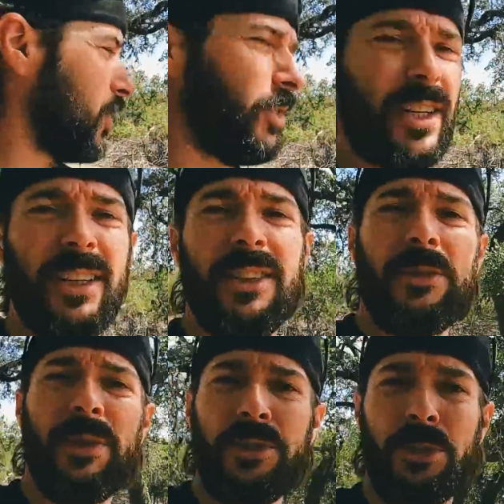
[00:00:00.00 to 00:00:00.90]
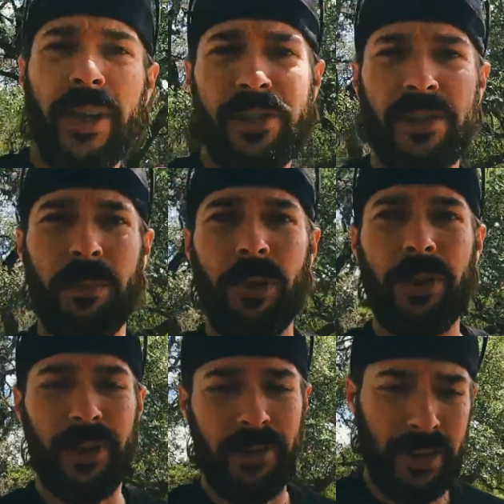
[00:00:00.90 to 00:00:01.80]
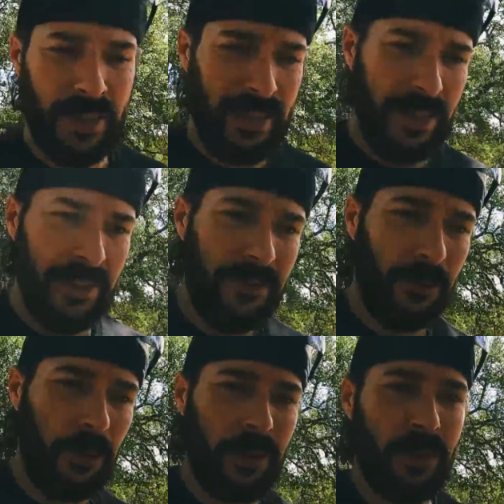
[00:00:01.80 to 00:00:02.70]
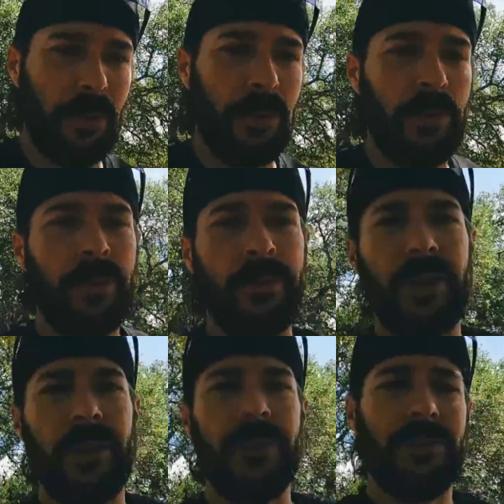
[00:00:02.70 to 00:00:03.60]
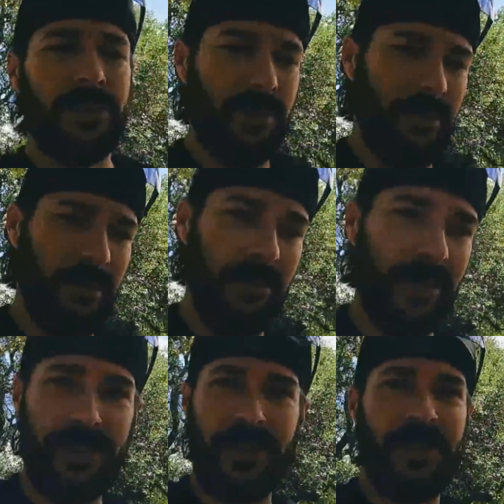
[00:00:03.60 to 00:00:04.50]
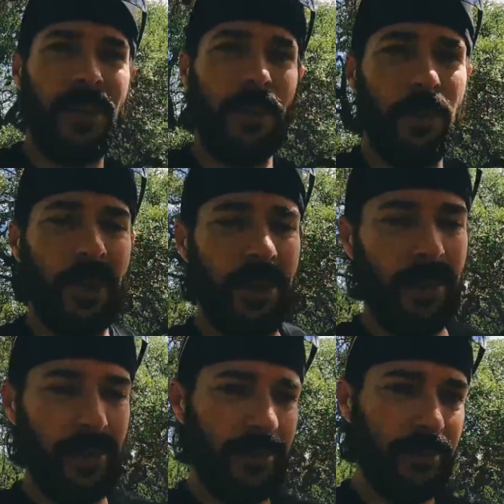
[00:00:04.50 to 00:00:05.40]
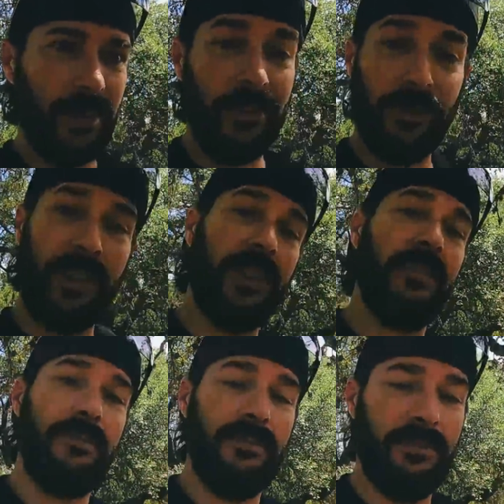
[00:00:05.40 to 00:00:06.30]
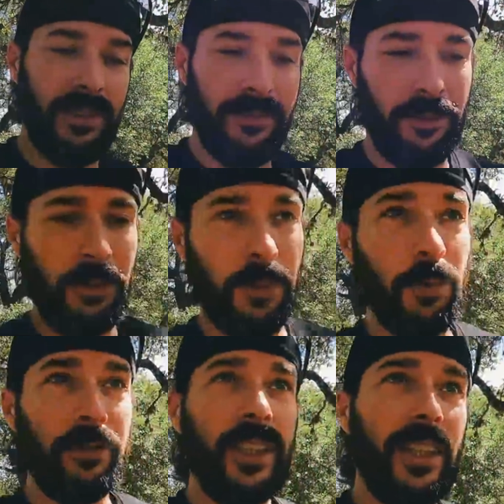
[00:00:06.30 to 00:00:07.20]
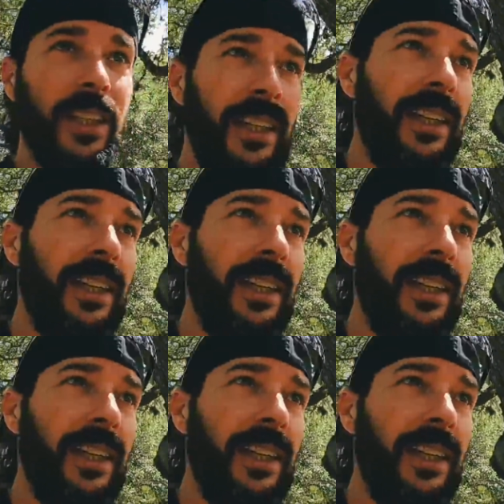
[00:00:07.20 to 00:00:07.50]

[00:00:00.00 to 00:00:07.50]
turning it into a Jurassic Park Ford Explorer, because that's the same year model and everything from the movie.